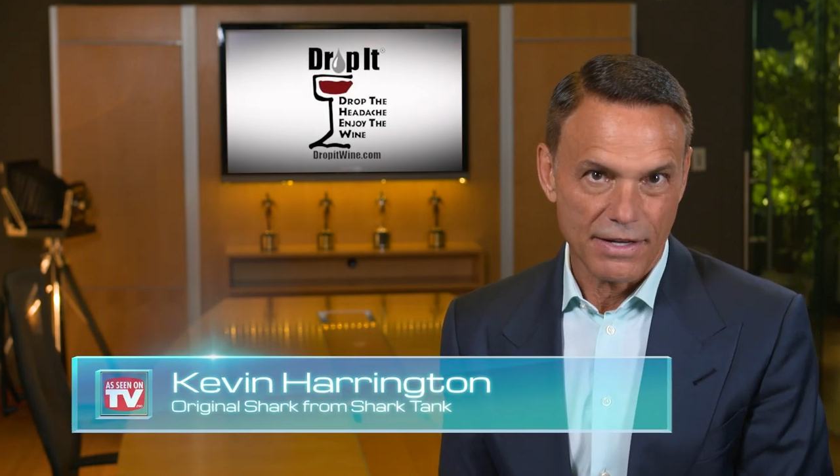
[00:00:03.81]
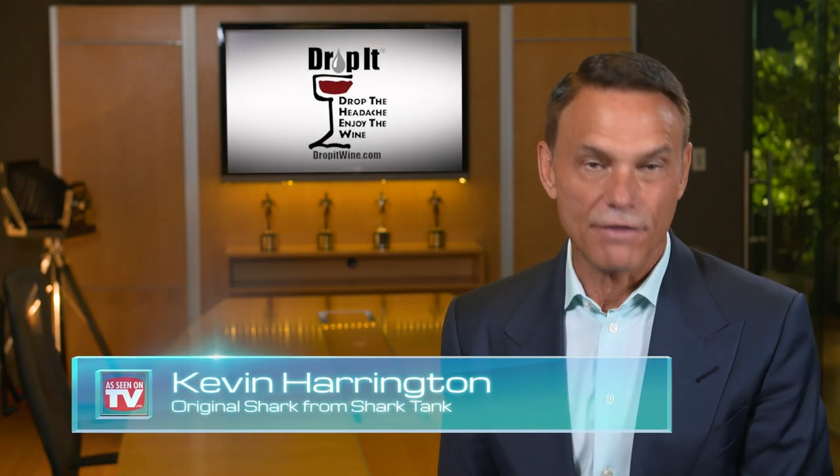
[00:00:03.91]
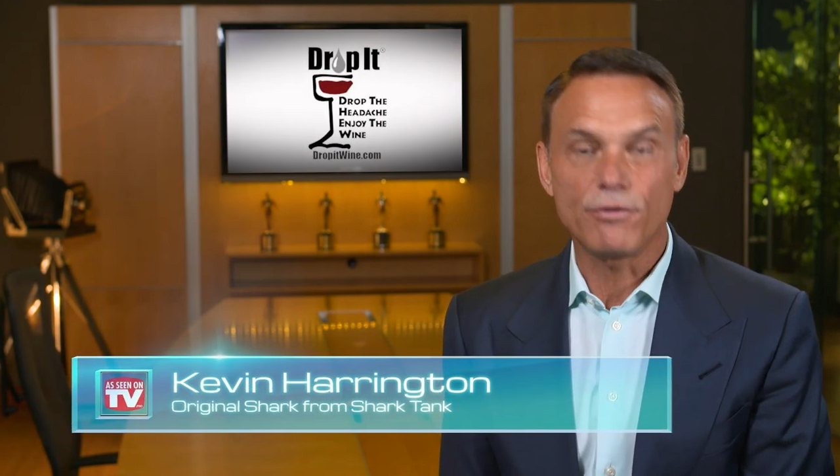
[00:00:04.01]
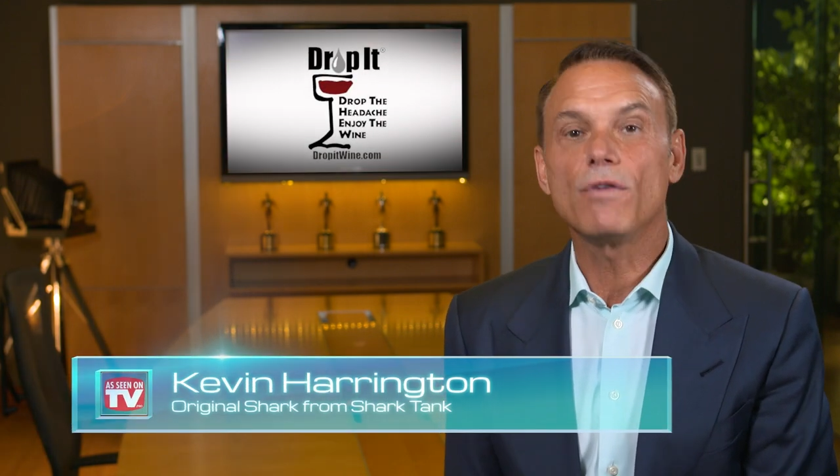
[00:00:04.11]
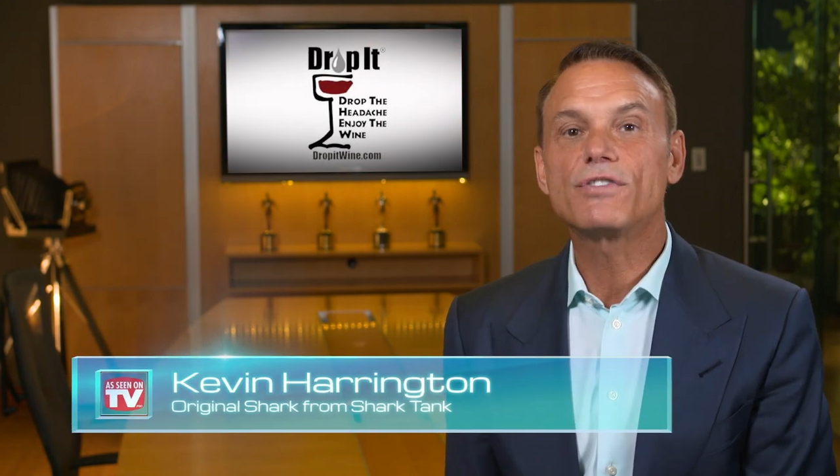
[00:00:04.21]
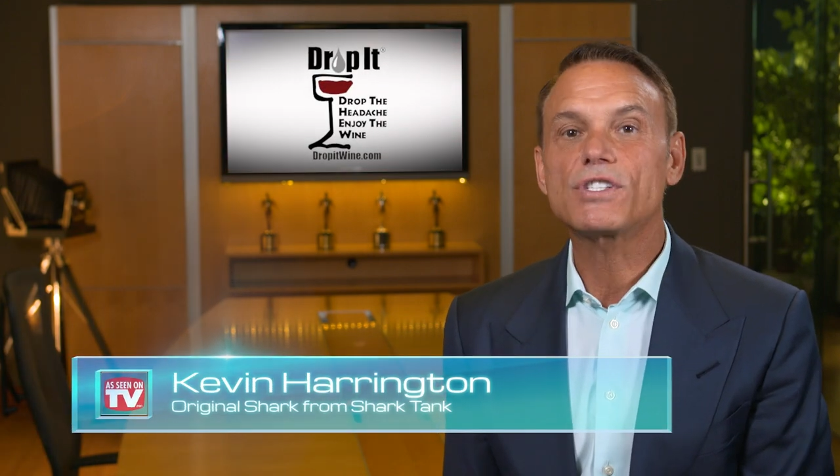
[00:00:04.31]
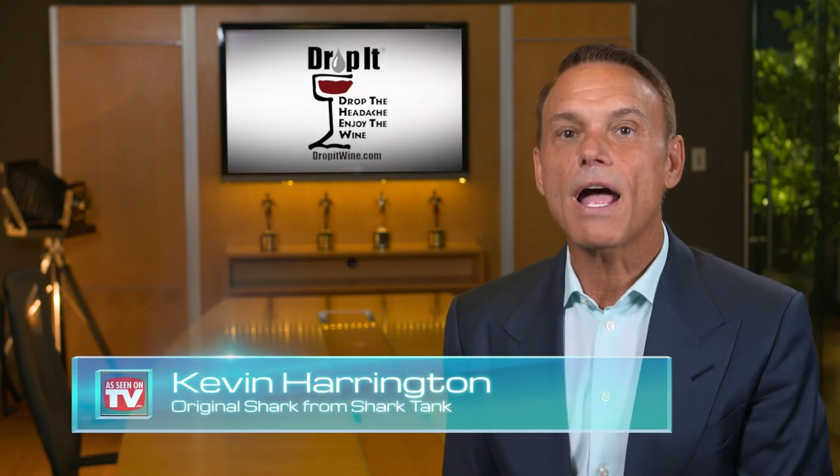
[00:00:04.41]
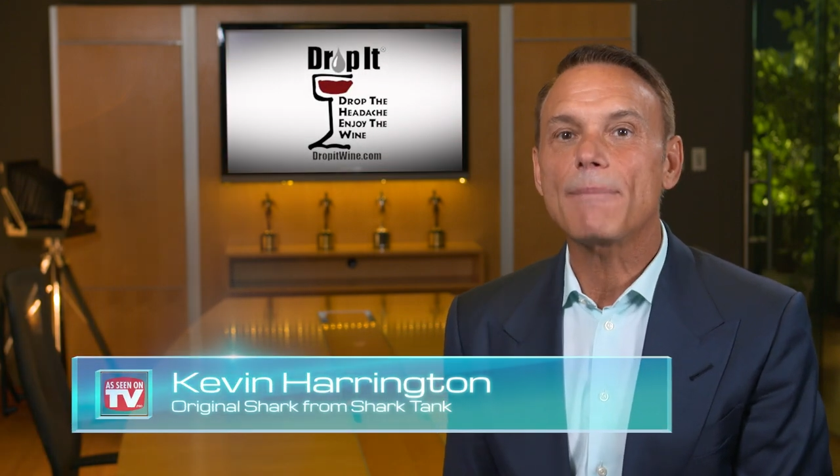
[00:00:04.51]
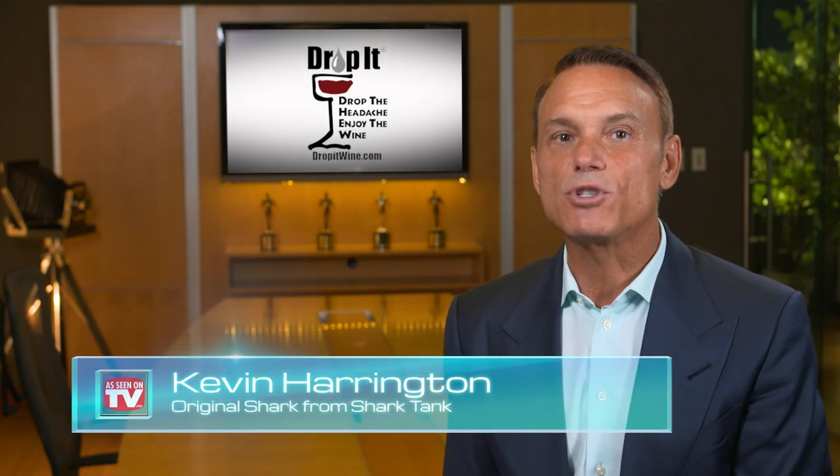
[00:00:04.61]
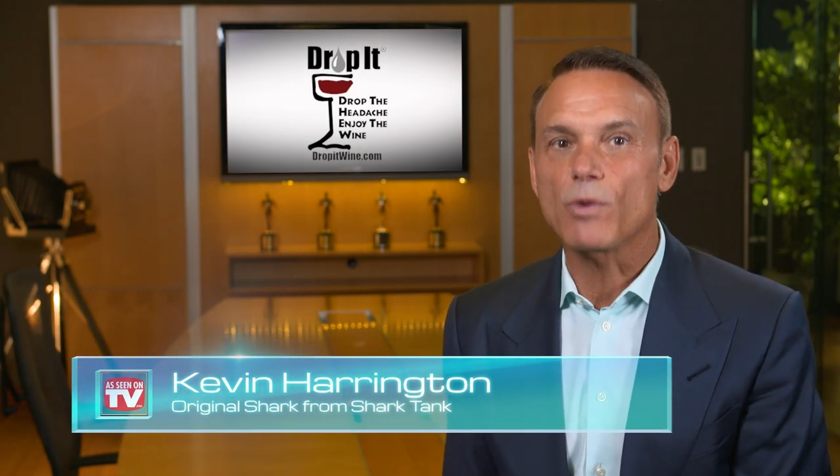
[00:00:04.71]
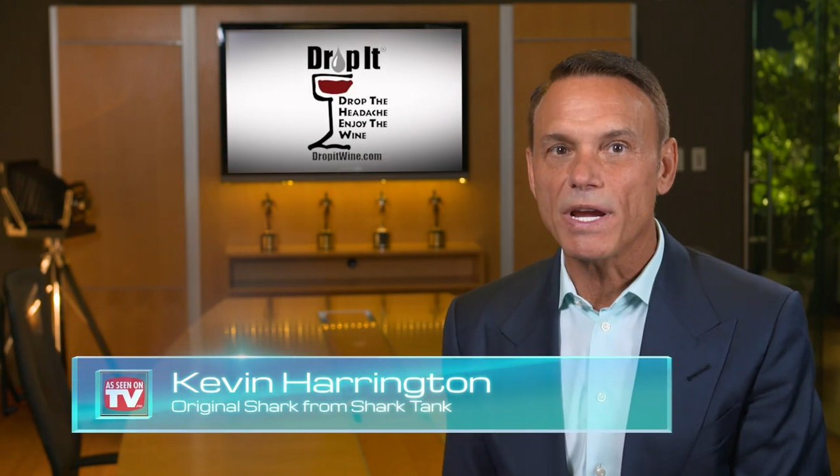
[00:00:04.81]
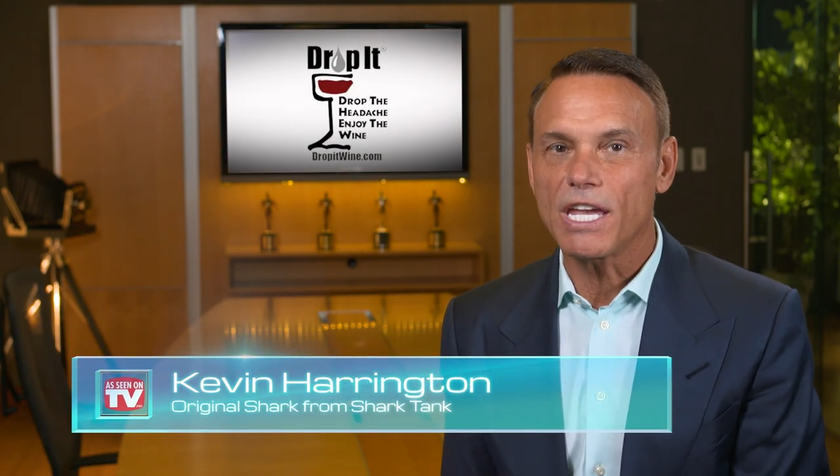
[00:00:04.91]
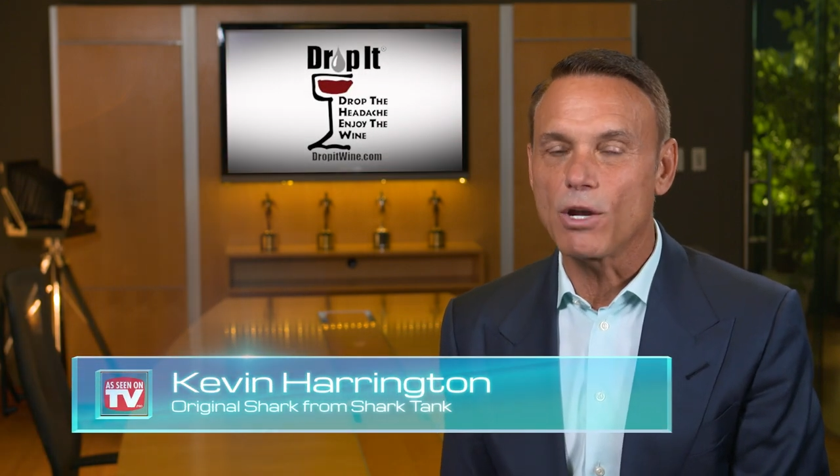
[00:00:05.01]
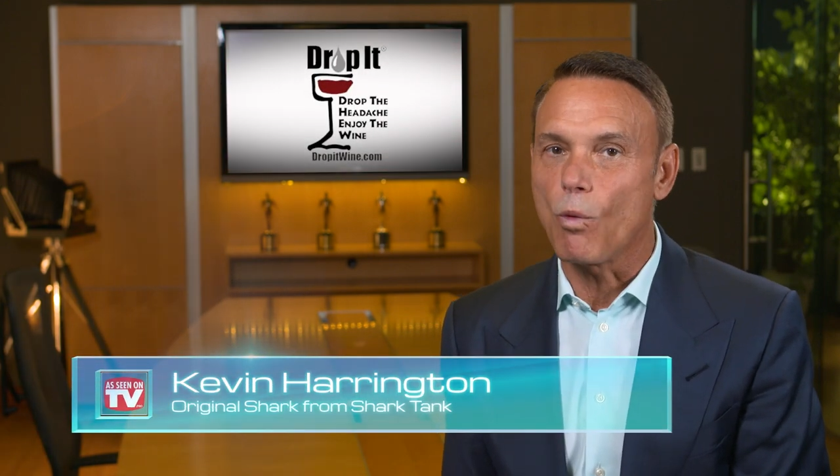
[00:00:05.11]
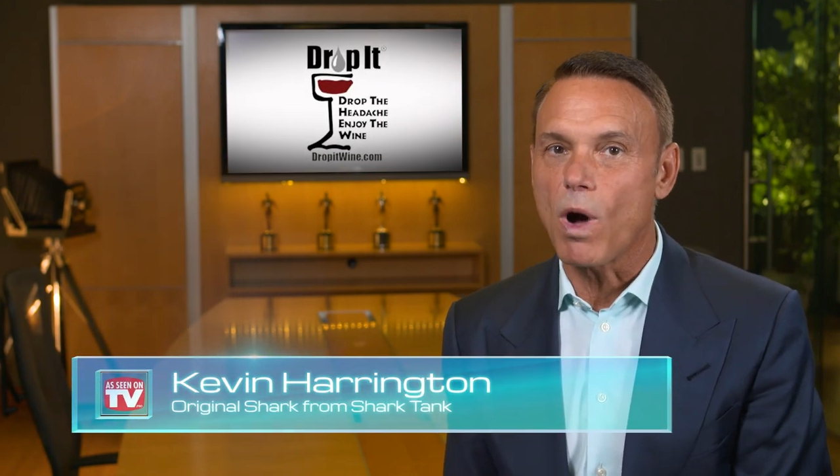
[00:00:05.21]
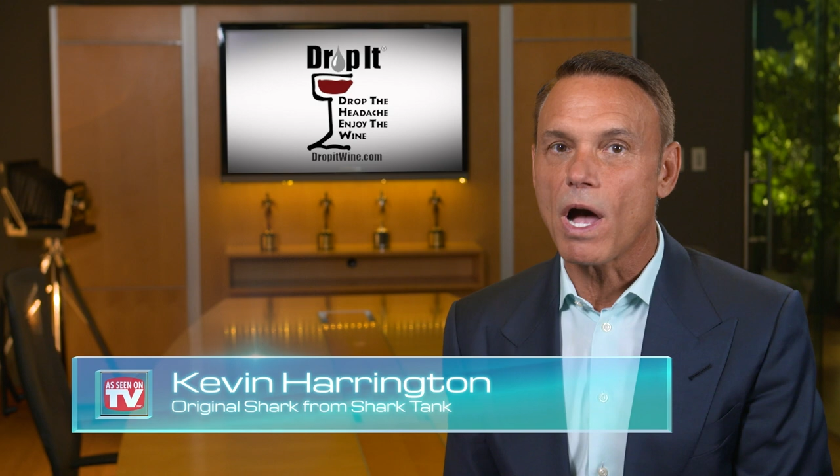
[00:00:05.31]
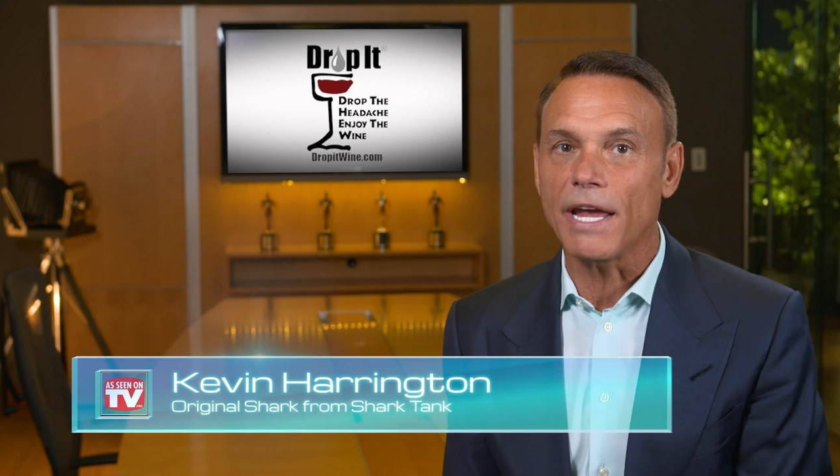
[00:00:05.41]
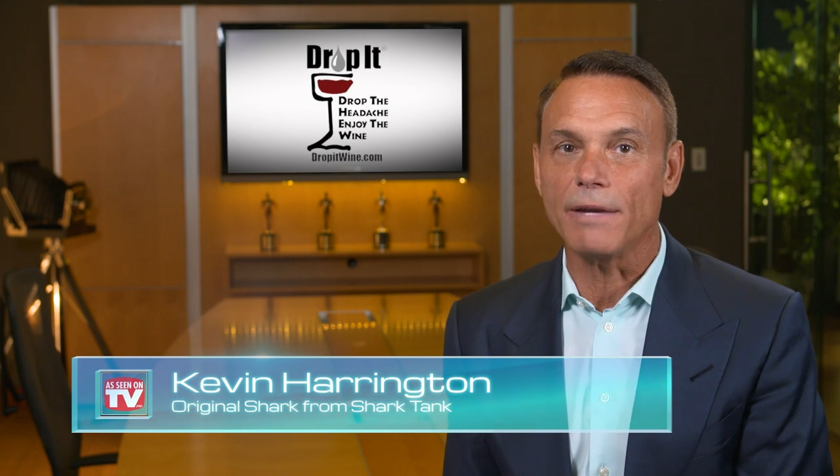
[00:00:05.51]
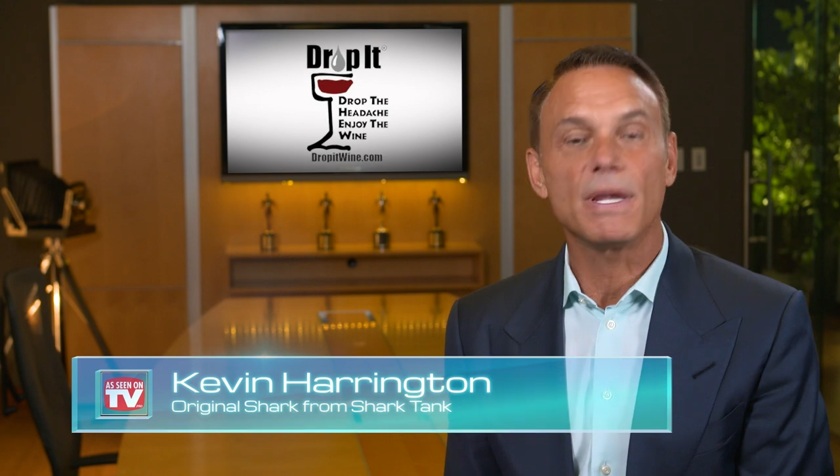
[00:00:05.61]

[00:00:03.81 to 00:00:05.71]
If you've stopped drinking wine